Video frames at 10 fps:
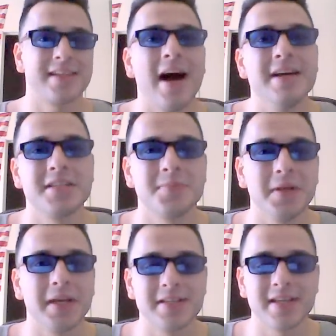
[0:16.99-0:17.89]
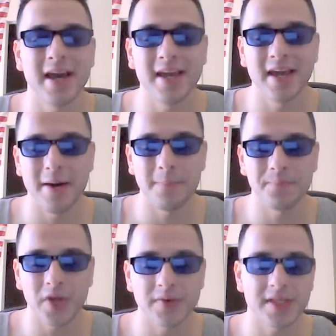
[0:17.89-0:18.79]
guys, it's because
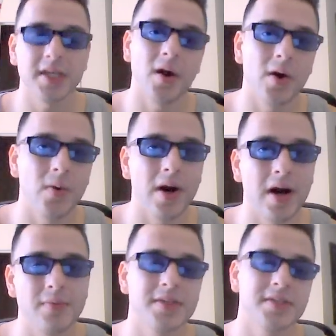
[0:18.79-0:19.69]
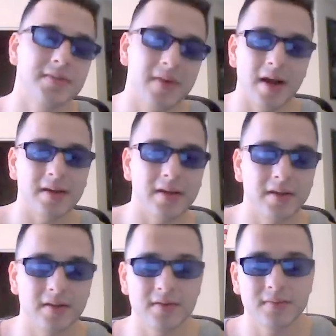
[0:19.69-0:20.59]
I was gonna go, I
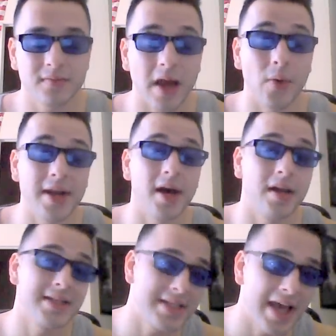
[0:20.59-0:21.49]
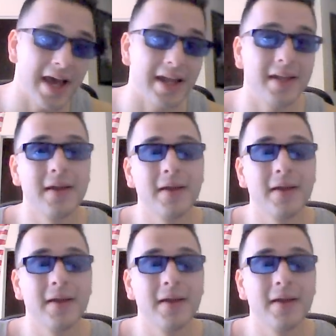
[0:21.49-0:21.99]
went on set.